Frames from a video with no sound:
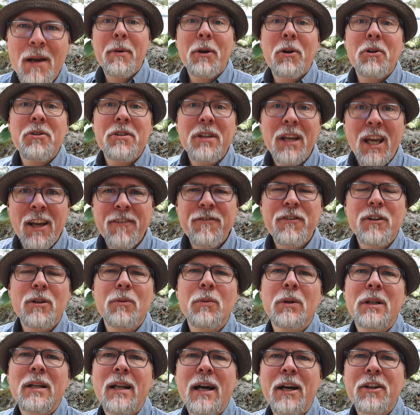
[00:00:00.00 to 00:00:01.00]
Because if you
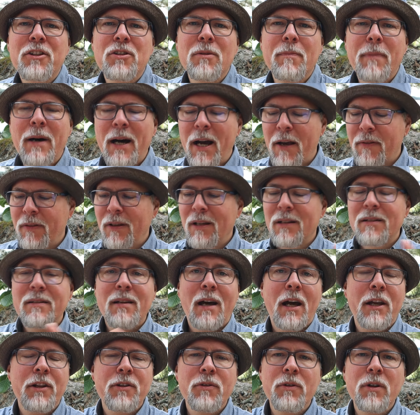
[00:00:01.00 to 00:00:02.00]
would like to buy the
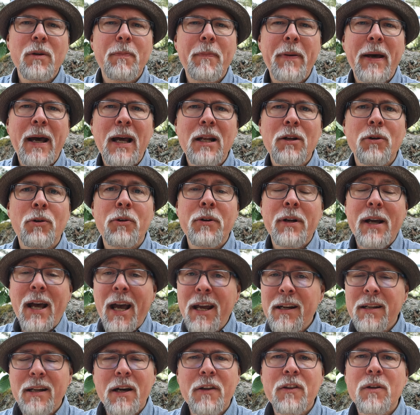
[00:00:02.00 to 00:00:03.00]
Tiny Repel or
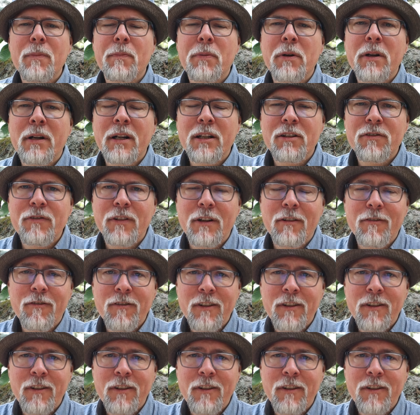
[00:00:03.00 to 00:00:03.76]
any other products from